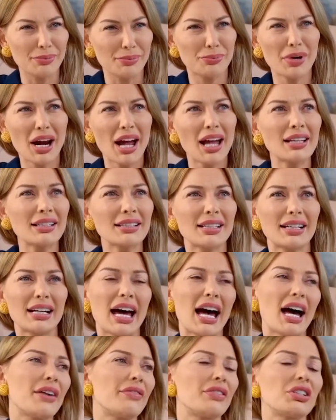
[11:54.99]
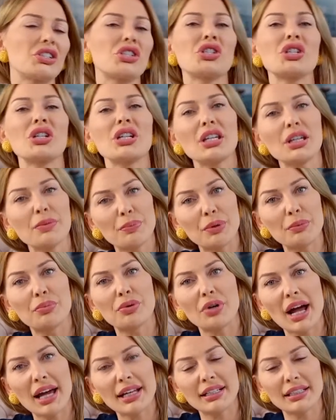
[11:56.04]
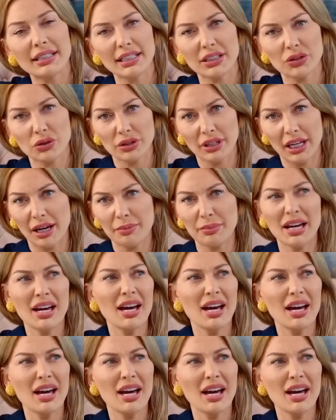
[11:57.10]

Brands that have a cheap branding to them.